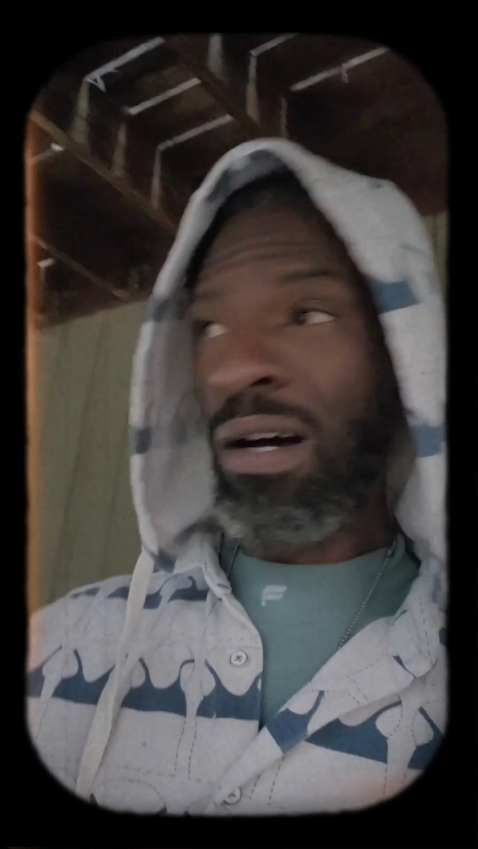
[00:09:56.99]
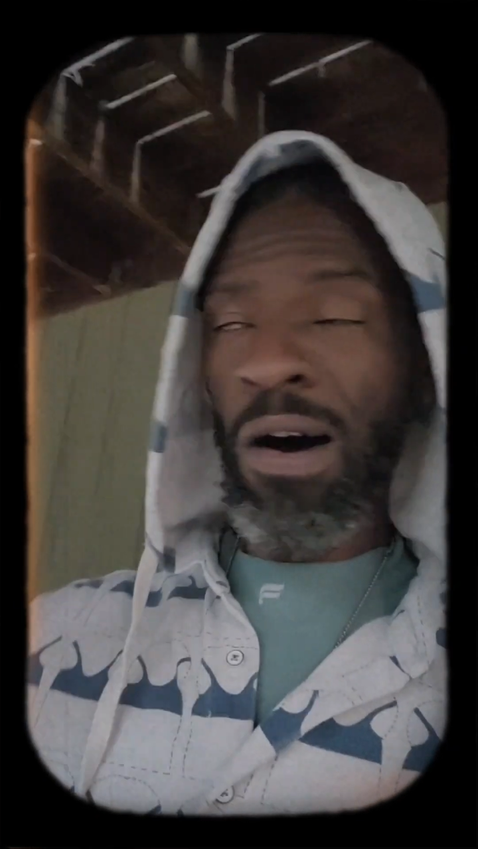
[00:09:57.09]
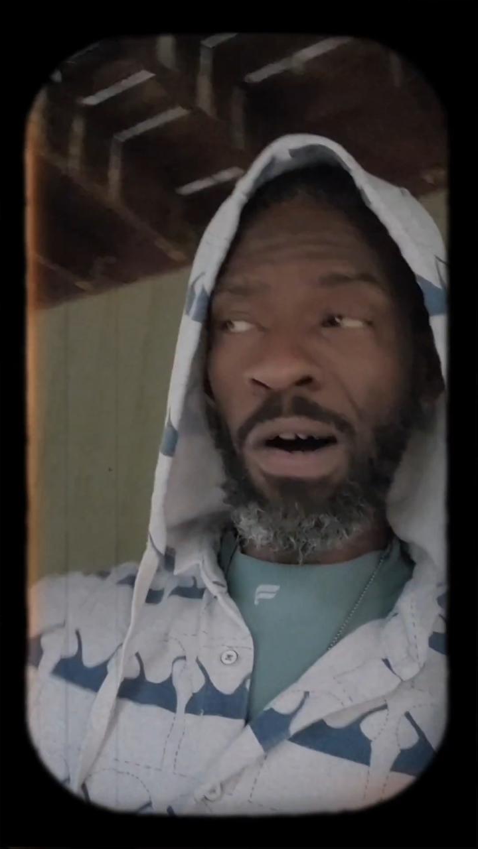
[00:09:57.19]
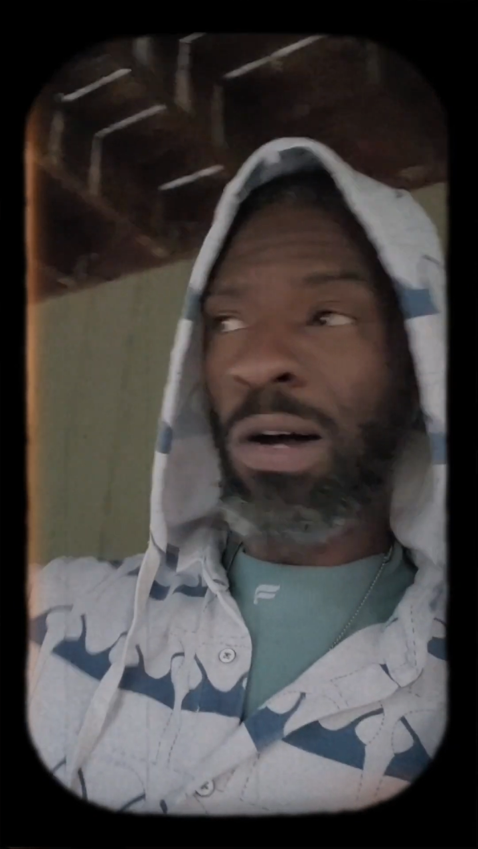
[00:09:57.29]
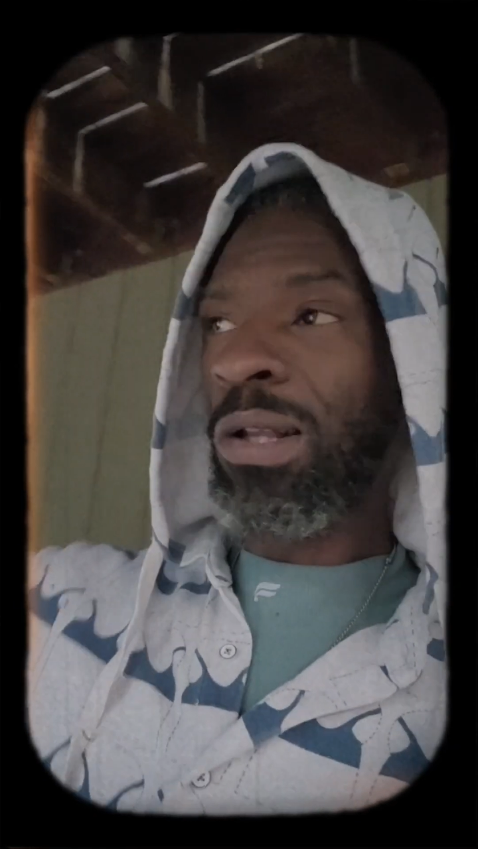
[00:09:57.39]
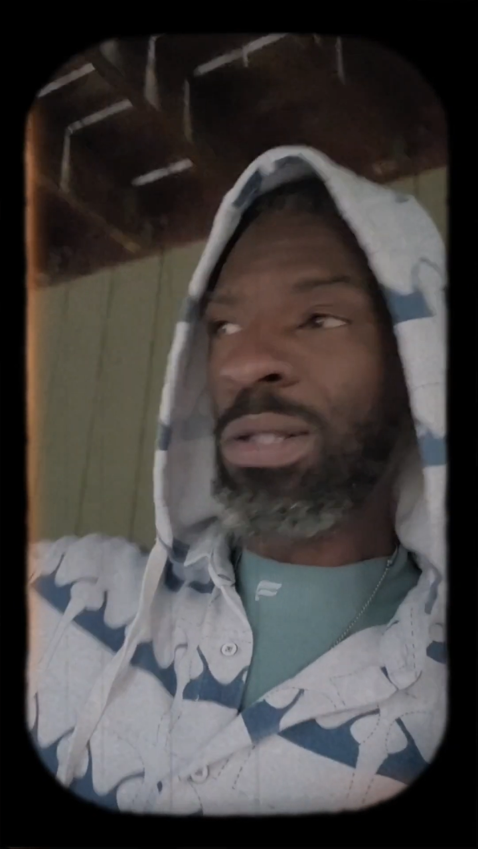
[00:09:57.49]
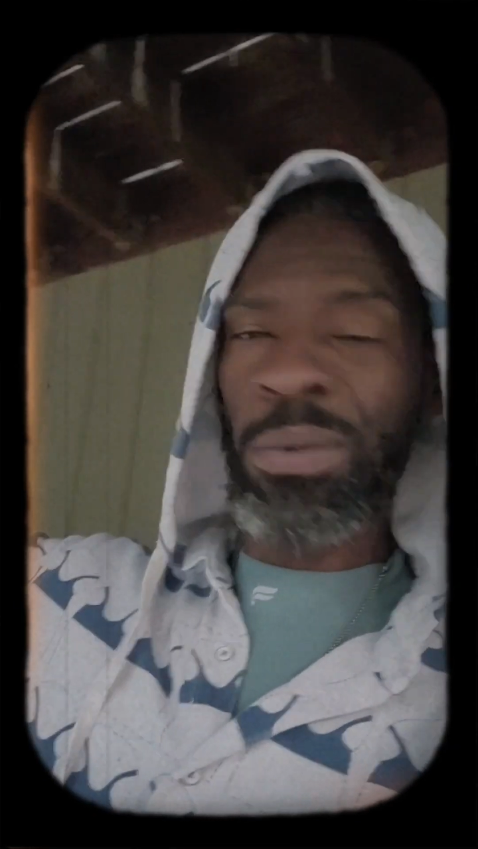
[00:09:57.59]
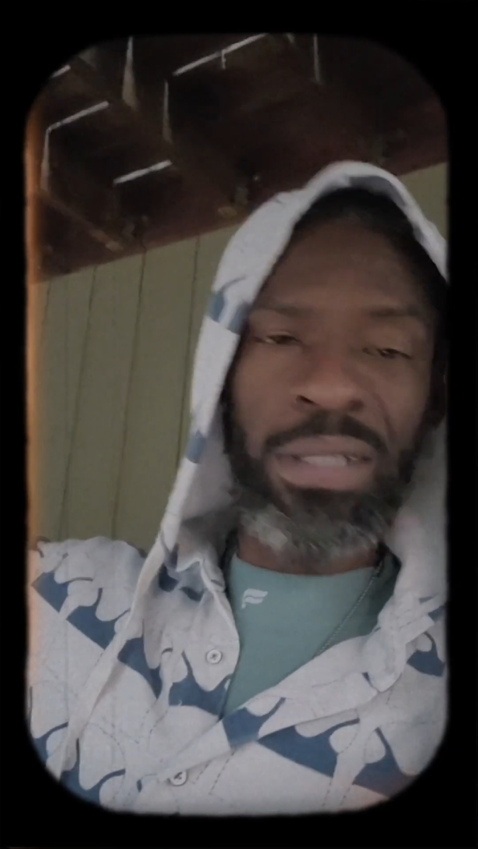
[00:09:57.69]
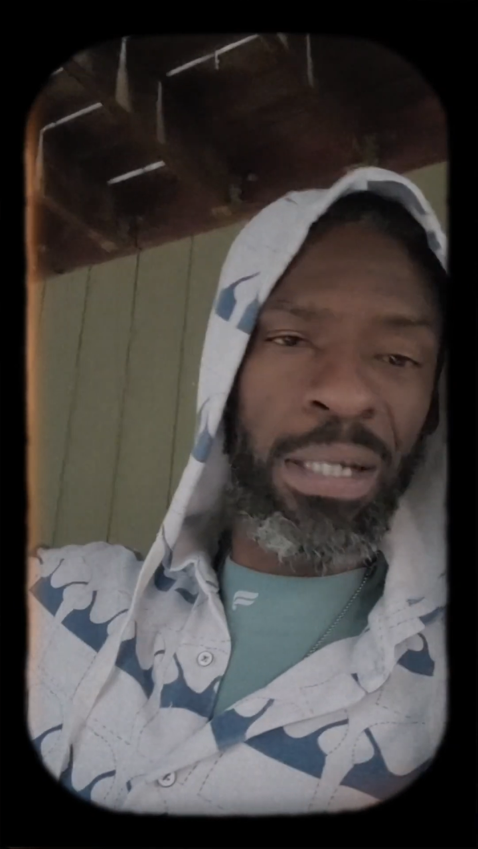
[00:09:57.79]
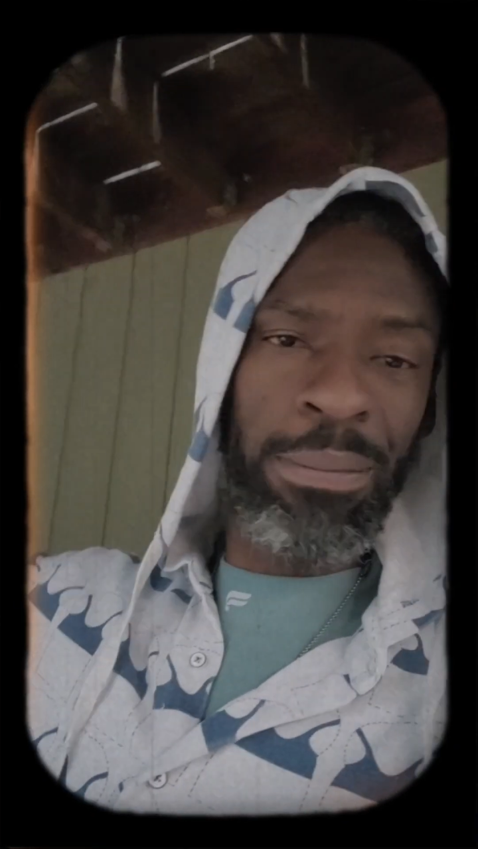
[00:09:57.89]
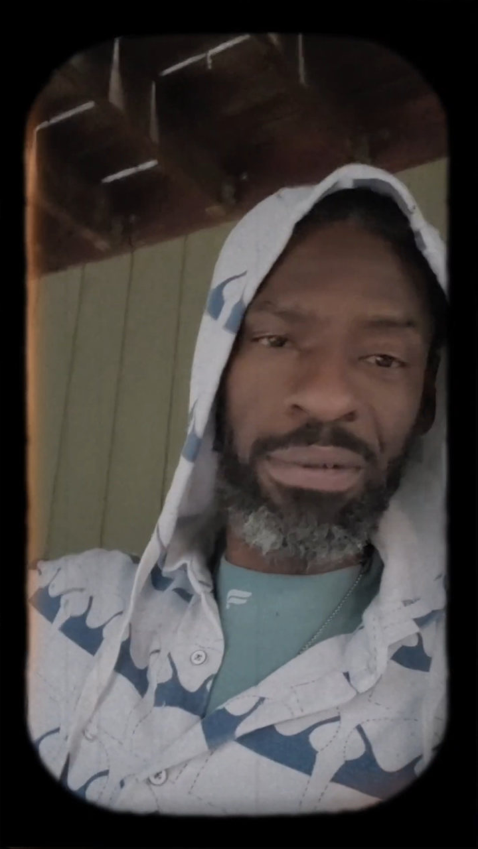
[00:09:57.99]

all the way up